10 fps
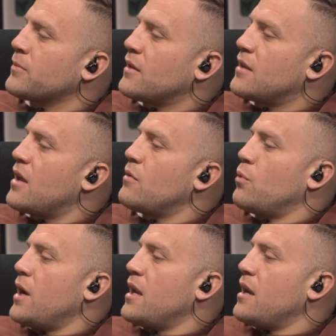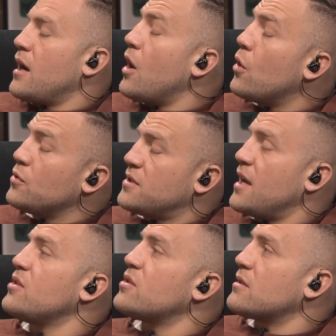that when a host
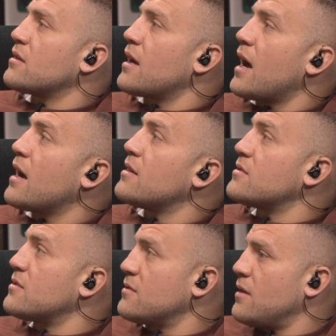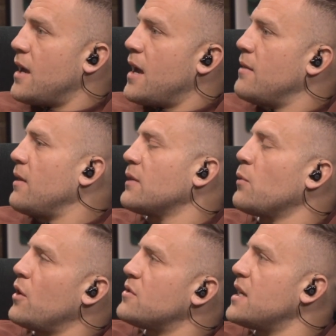nation has, like
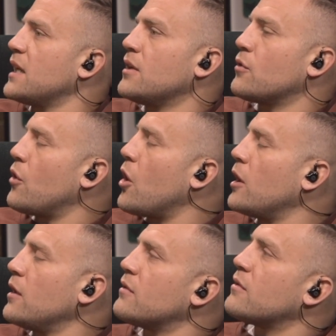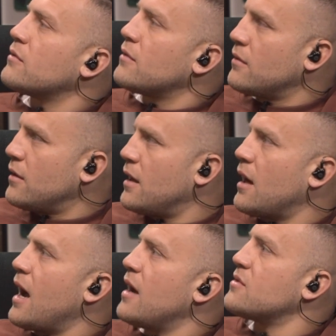whether it's England or Ireland,
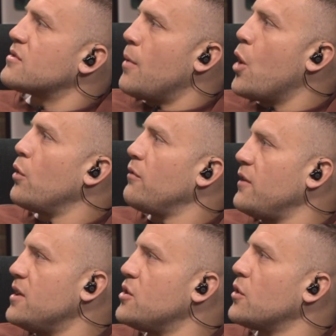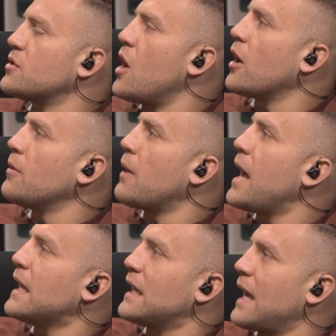has Samoa, Fiji or Tonga
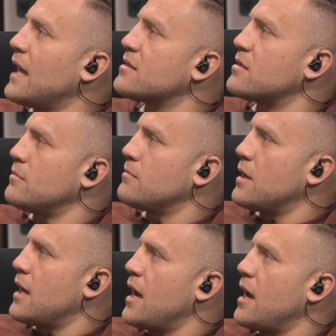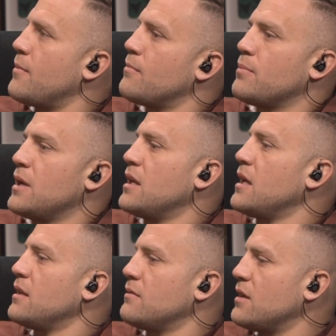playing against them, be it
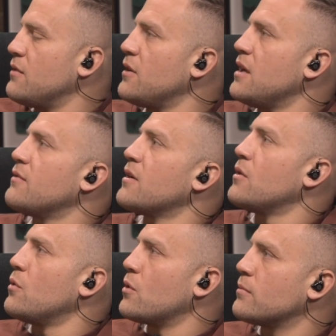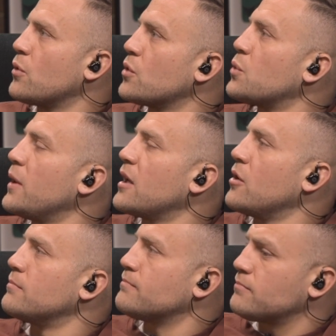in the Aviva or
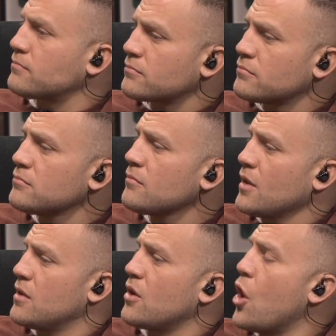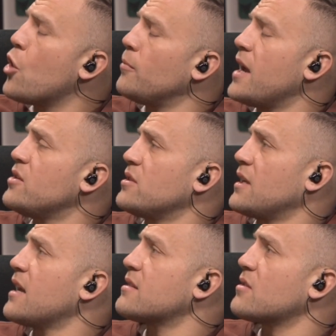Twickenham, the home nation
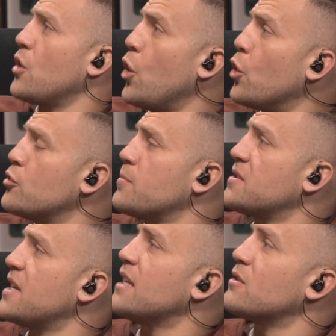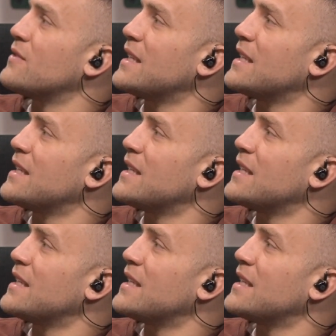gets 100% of the